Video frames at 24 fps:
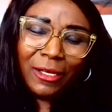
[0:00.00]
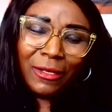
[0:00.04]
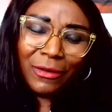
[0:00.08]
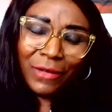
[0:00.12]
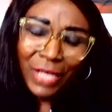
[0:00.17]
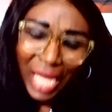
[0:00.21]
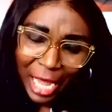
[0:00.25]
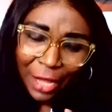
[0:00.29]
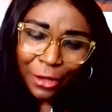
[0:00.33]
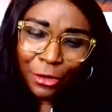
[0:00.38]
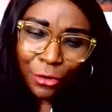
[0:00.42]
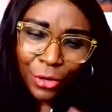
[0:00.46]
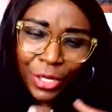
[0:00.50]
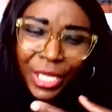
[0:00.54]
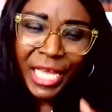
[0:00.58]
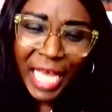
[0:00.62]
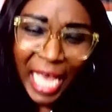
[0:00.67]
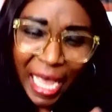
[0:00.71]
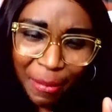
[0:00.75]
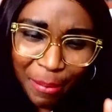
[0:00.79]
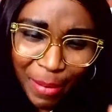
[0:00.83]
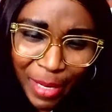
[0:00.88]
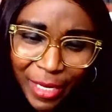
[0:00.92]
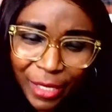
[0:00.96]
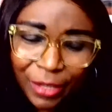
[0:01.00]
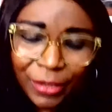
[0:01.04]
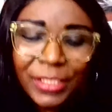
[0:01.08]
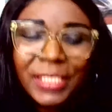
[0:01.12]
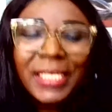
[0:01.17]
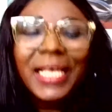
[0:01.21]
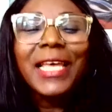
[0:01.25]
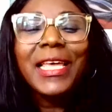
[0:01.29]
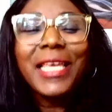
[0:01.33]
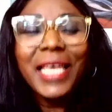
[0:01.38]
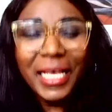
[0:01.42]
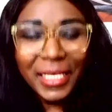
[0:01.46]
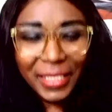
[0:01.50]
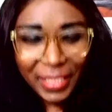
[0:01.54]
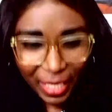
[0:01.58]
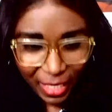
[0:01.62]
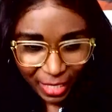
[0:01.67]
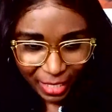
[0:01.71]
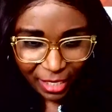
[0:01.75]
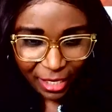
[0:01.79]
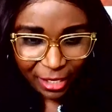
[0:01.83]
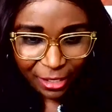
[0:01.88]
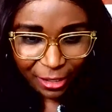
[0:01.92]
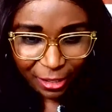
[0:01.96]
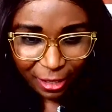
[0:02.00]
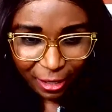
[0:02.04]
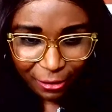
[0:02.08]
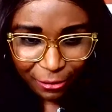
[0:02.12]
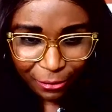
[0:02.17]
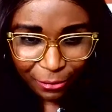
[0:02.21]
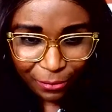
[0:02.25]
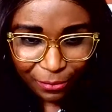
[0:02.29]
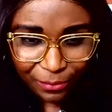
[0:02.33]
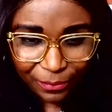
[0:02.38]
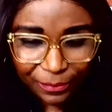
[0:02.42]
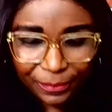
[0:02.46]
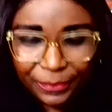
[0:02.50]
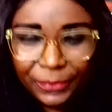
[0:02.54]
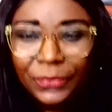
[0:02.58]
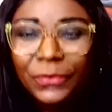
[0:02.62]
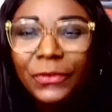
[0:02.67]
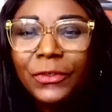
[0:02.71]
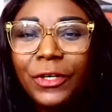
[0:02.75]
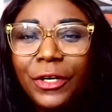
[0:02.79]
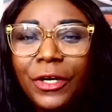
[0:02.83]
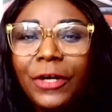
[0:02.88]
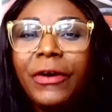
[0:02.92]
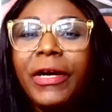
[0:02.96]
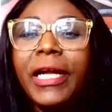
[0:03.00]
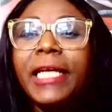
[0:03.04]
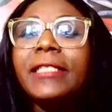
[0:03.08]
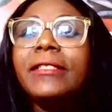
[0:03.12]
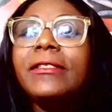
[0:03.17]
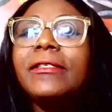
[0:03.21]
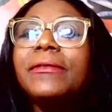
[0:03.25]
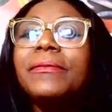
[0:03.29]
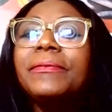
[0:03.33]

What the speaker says: can you hear me? You say, yes, I can hear you. All right.